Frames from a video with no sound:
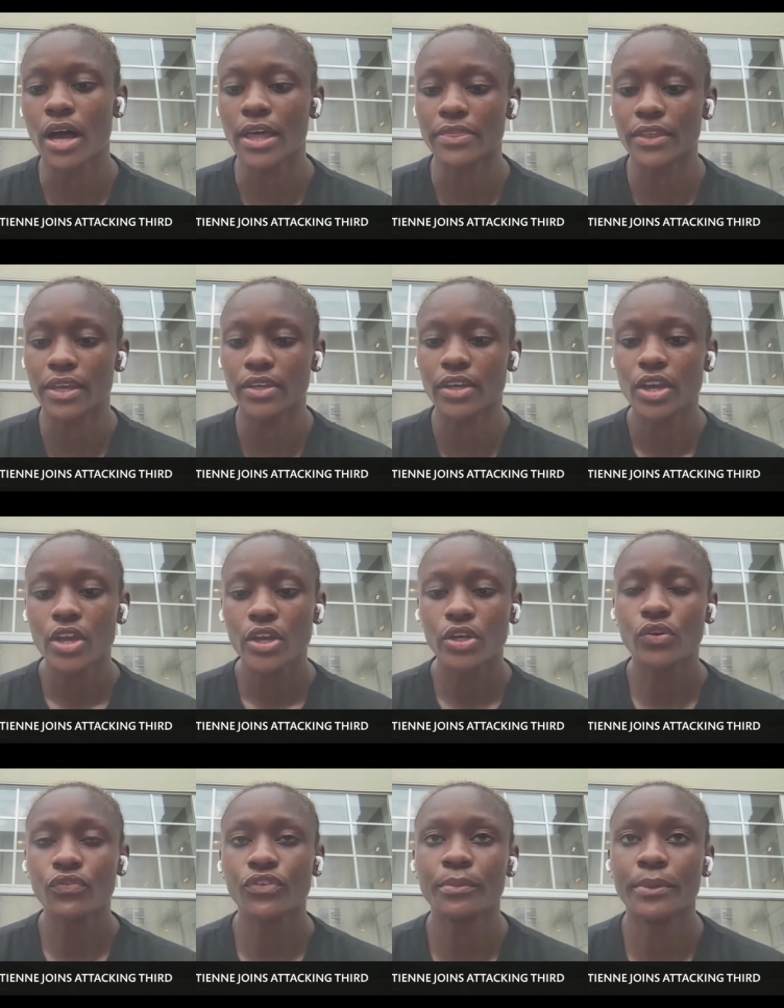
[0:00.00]
football. I think
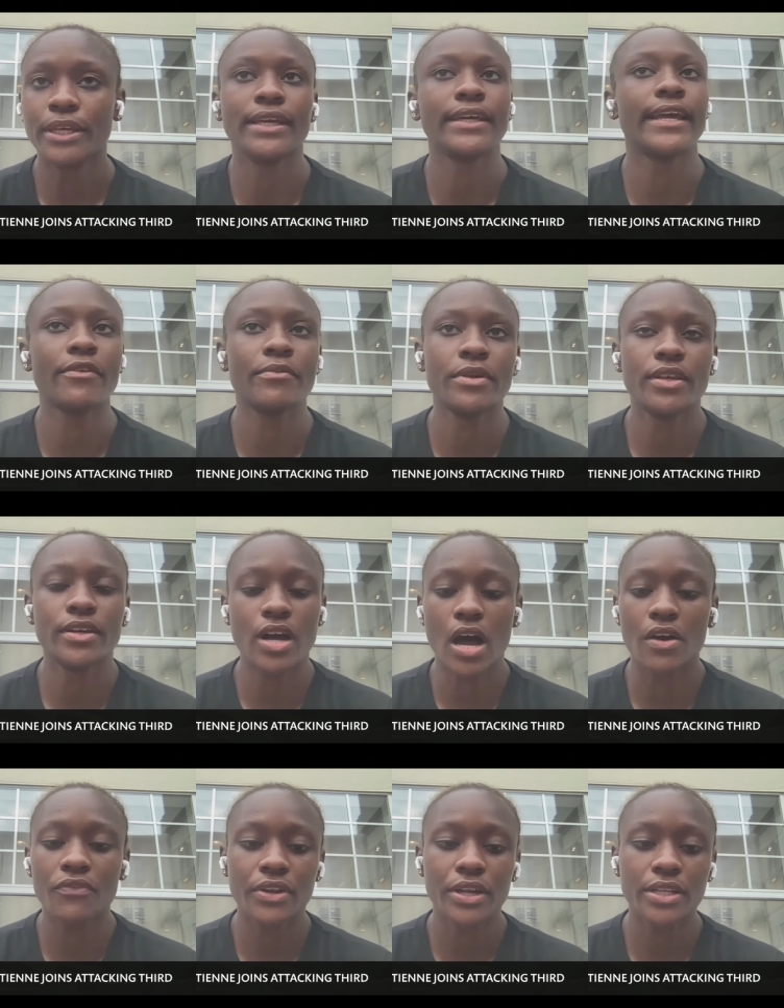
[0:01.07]
you know, for me, it gave
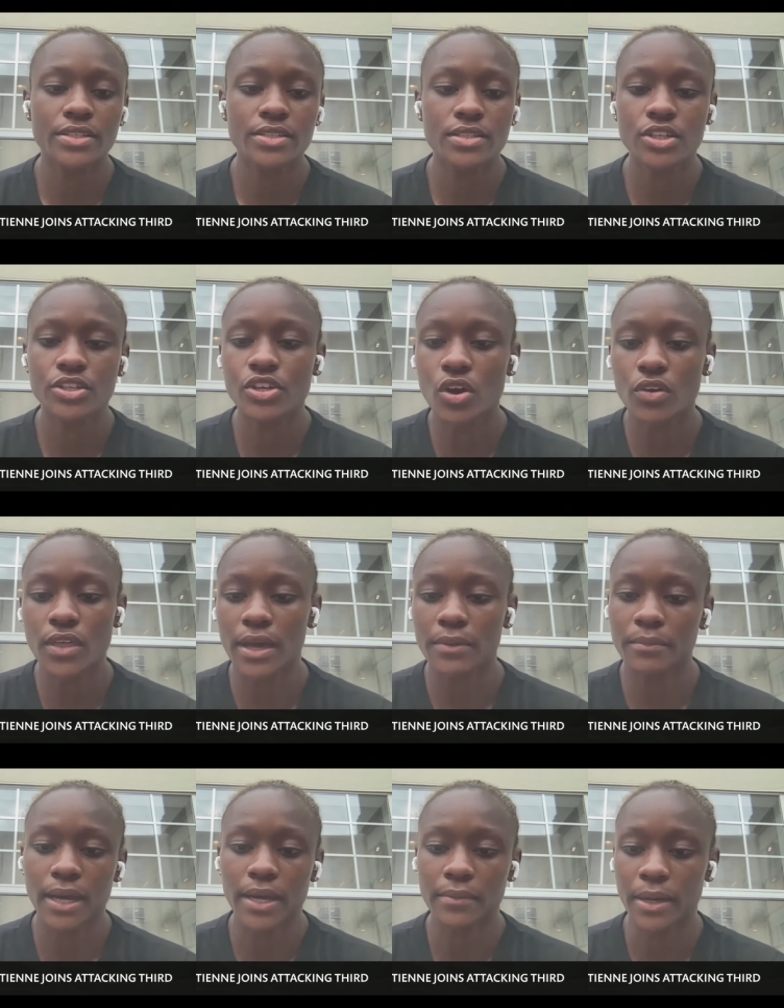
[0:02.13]
me the confidence to
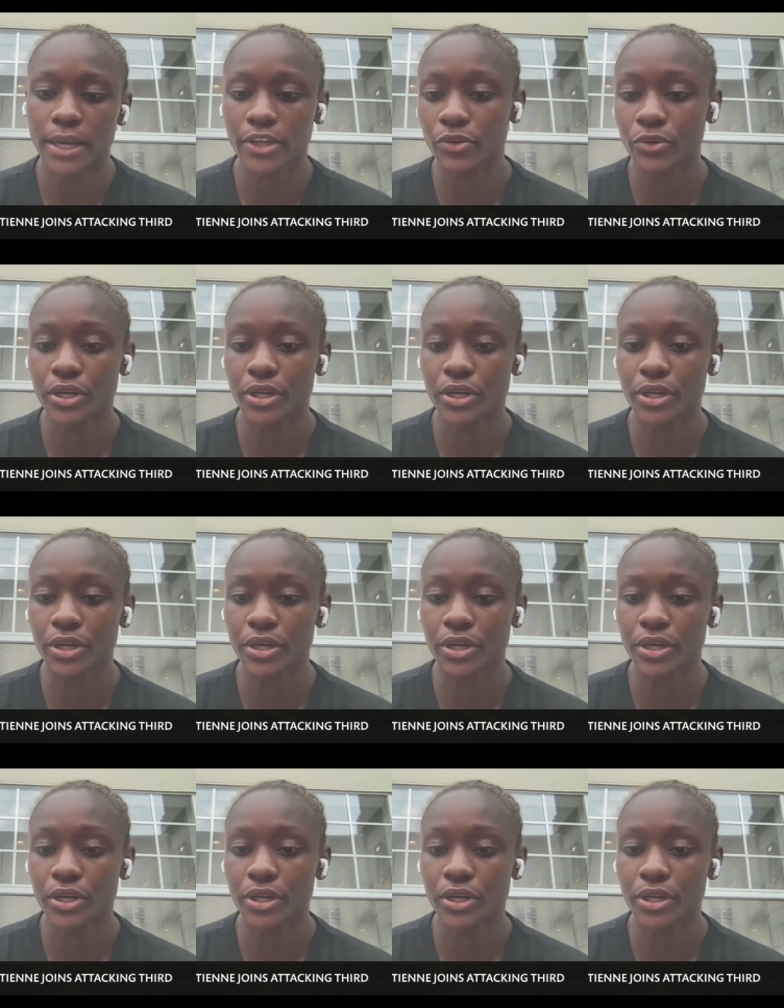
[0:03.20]
know that my,